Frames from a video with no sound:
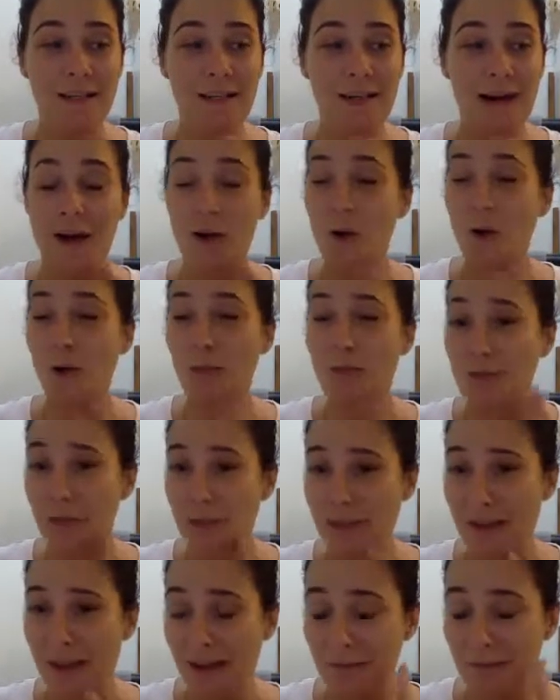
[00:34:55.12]
I couldn't
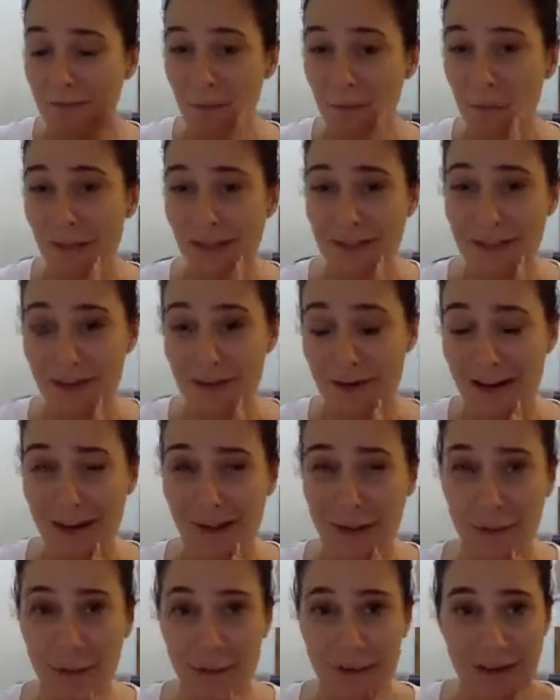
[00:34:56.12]
do that. Well, that's what I
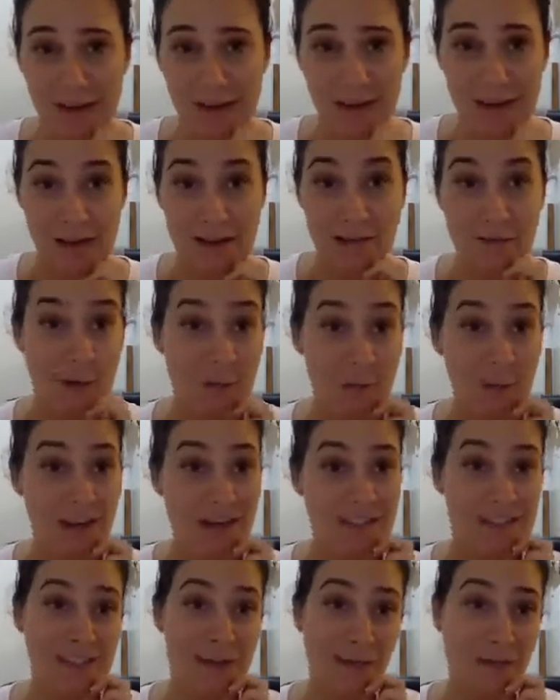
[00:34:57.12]
thought. So I
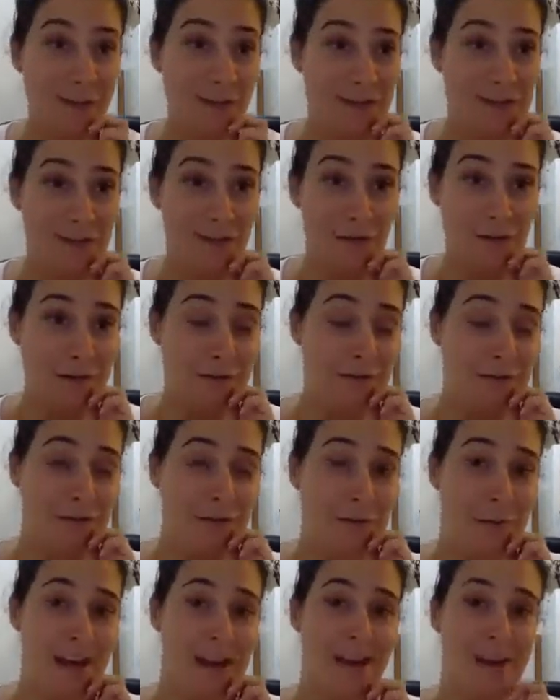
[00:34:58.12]
picked a different song for
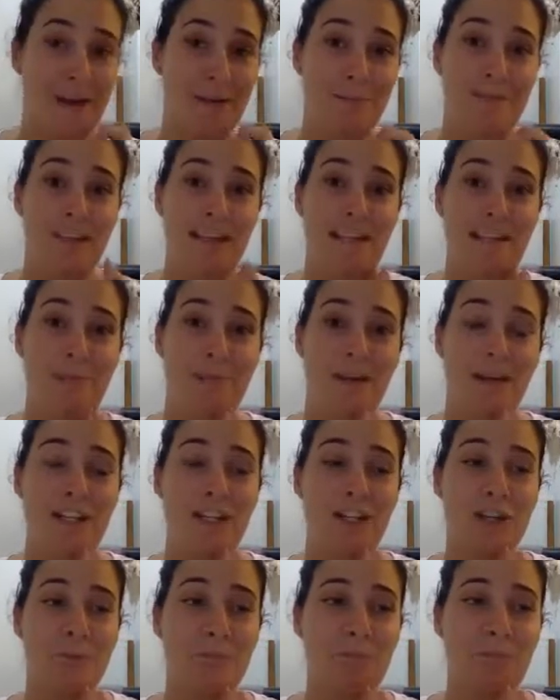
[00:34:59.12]
my NMD
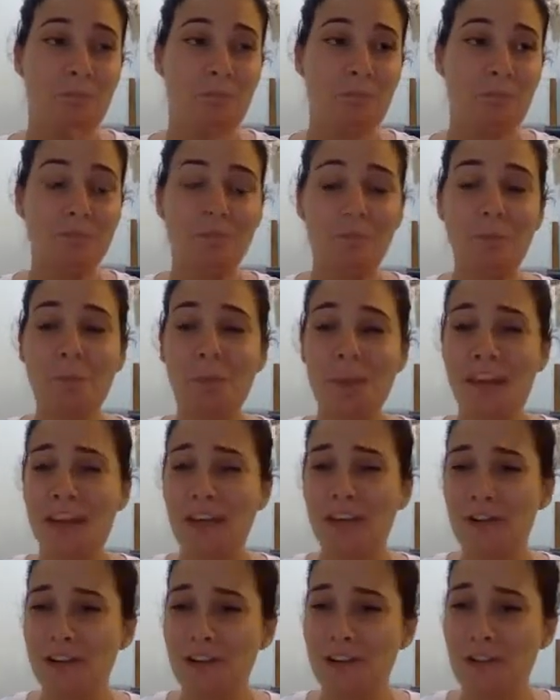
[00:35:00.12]
speech
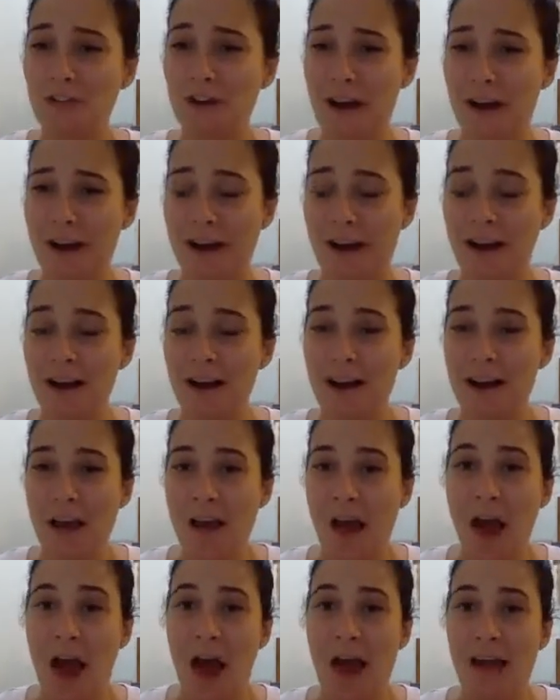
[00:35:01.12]
here in Australia.
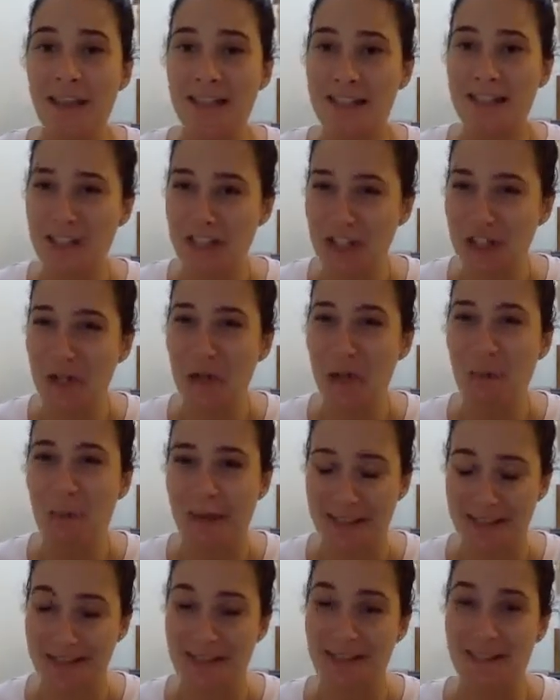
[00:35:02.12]
And it still
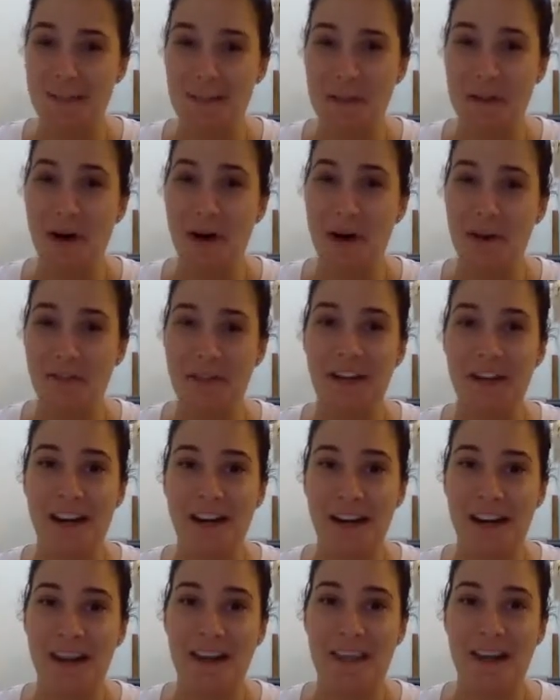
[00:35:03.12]
pisses me off that I
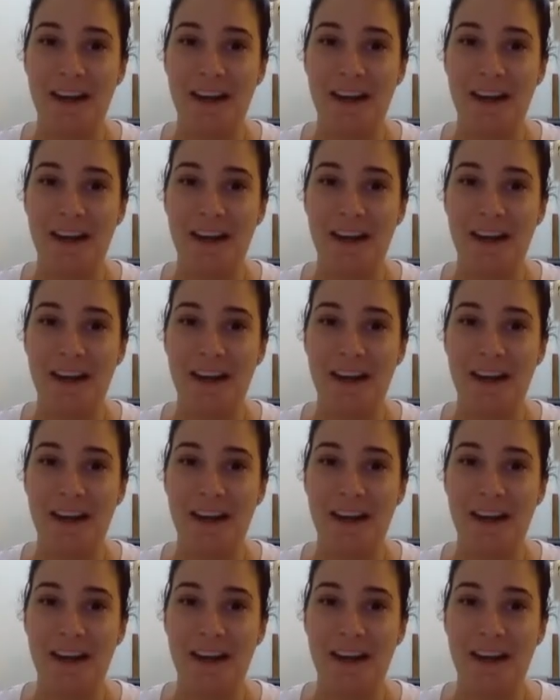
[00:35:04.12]
let